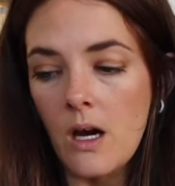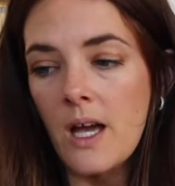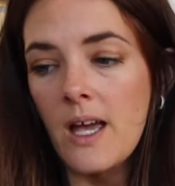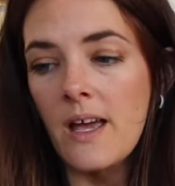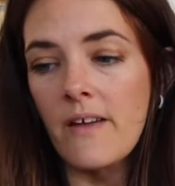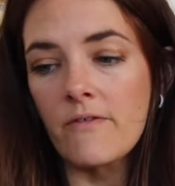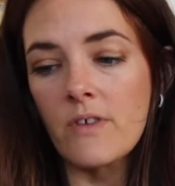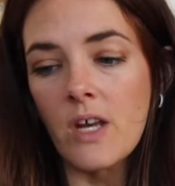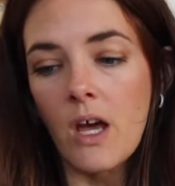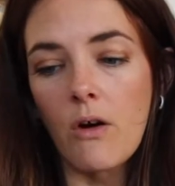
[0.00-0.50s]
I
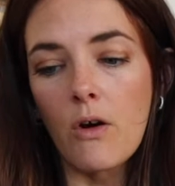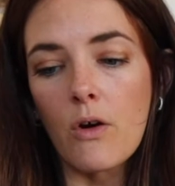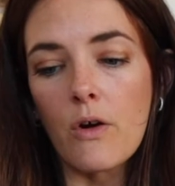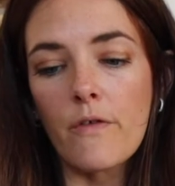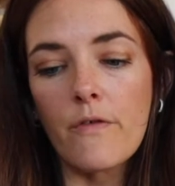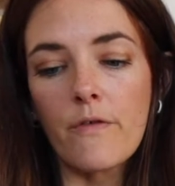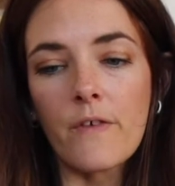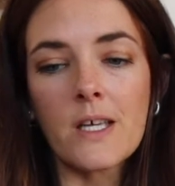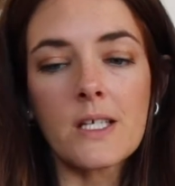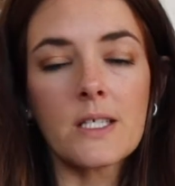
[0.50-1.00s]
have
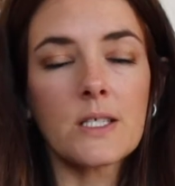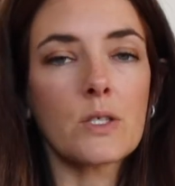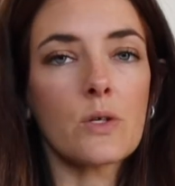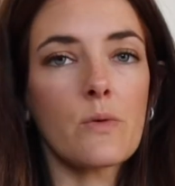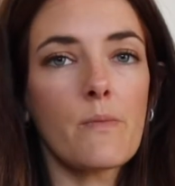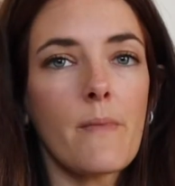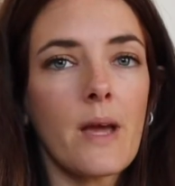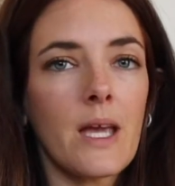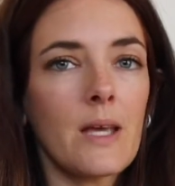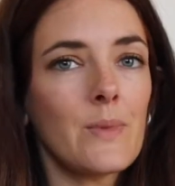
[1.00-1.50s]
narrow feet,
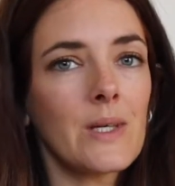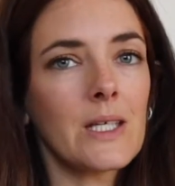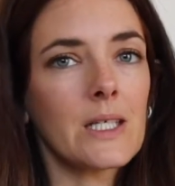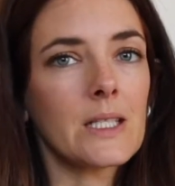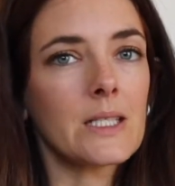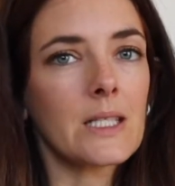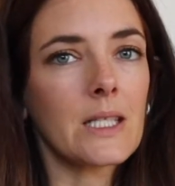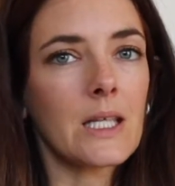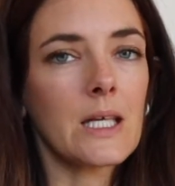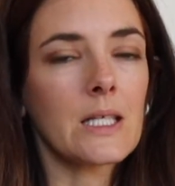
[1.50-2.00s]
so maybe
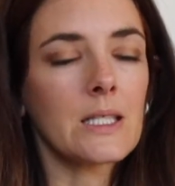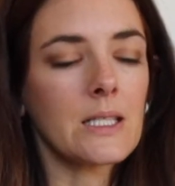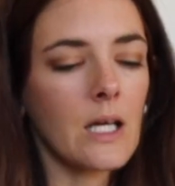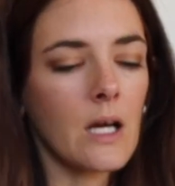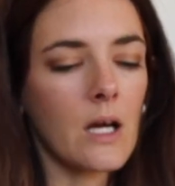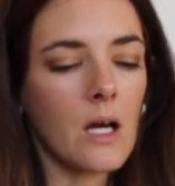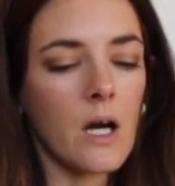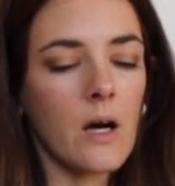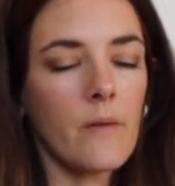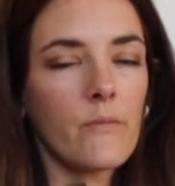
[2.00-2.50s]
it's less
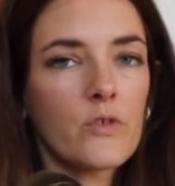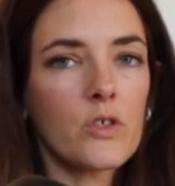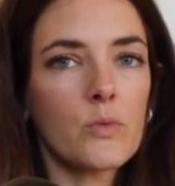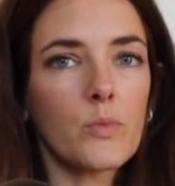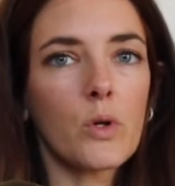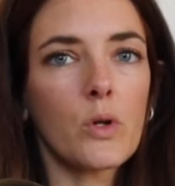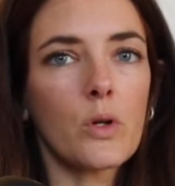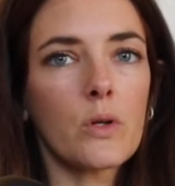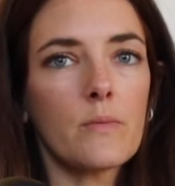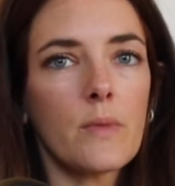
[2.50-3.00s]

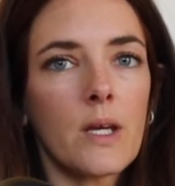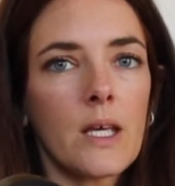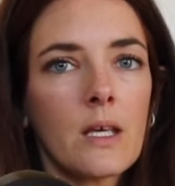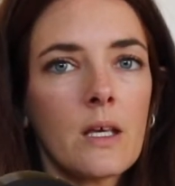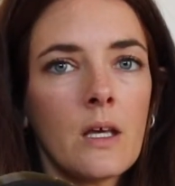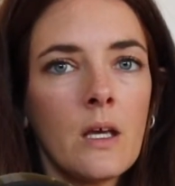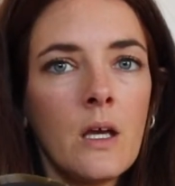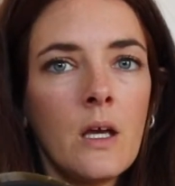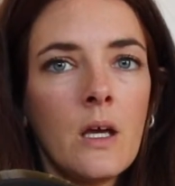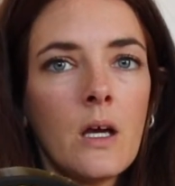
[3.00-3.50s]
uncomfortable on
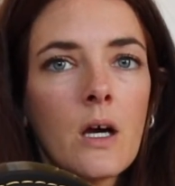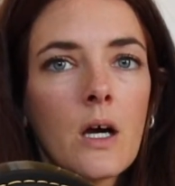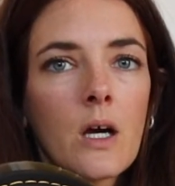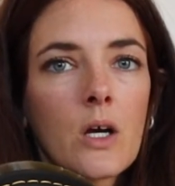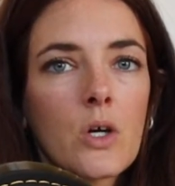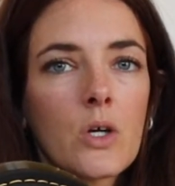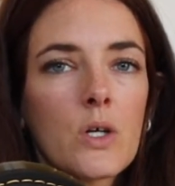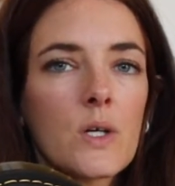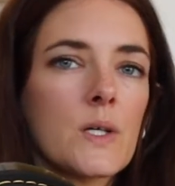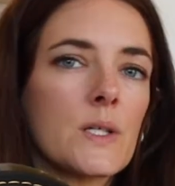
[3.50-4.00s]
me
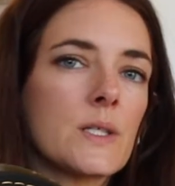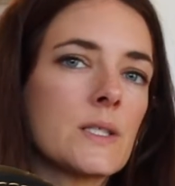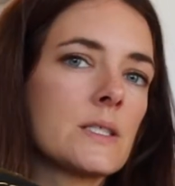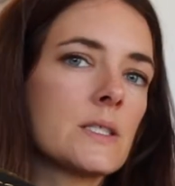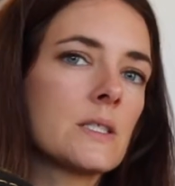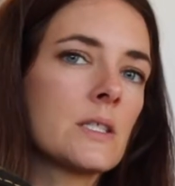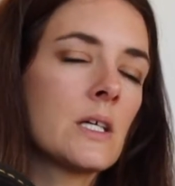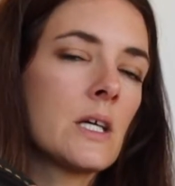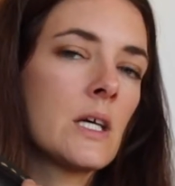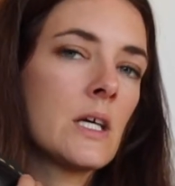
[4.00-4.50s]

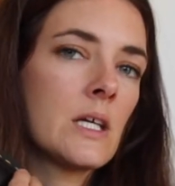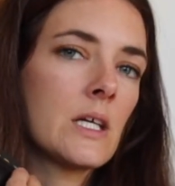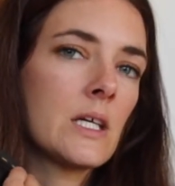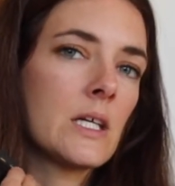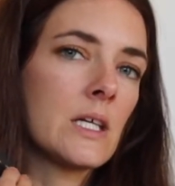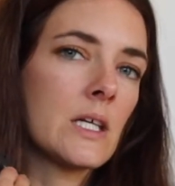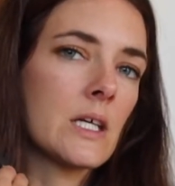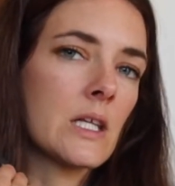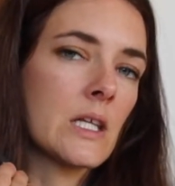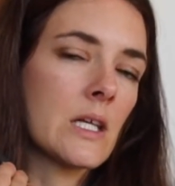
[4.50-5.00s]
across
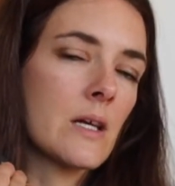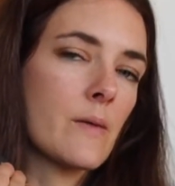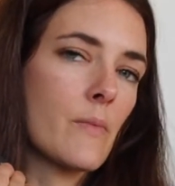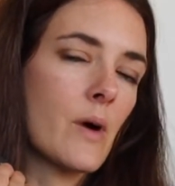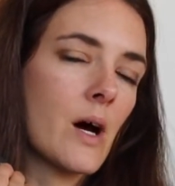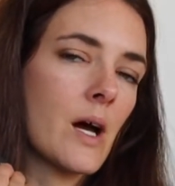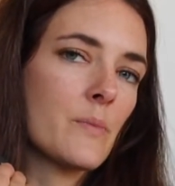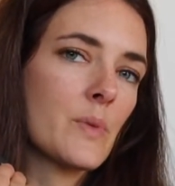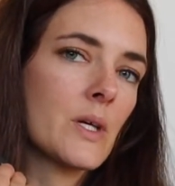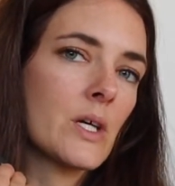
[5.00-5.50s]
here than it
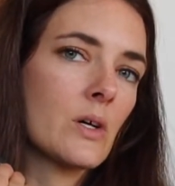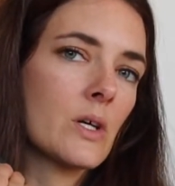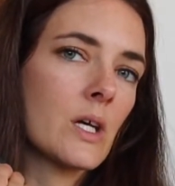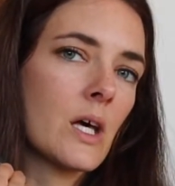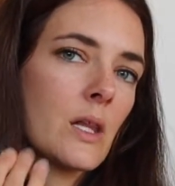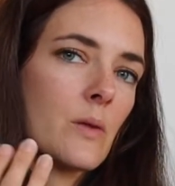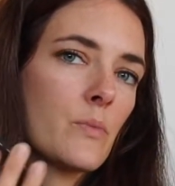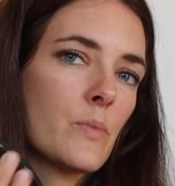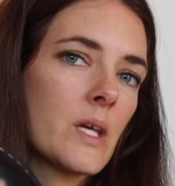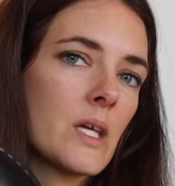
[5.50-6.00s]
might be on
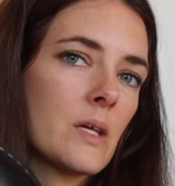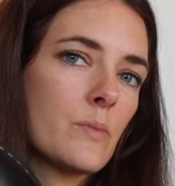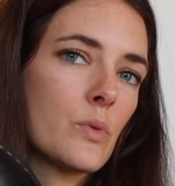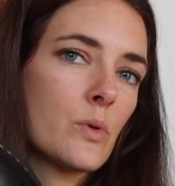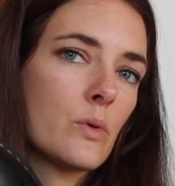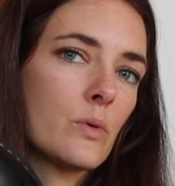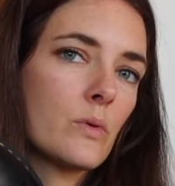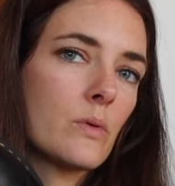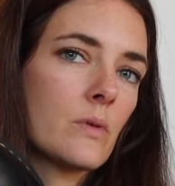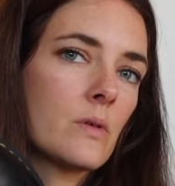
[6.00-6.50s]
other
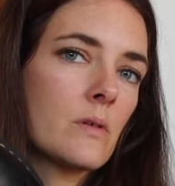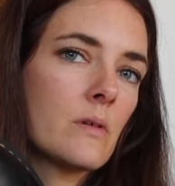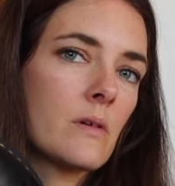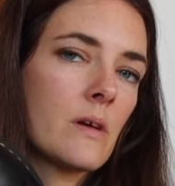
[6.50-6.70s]
people.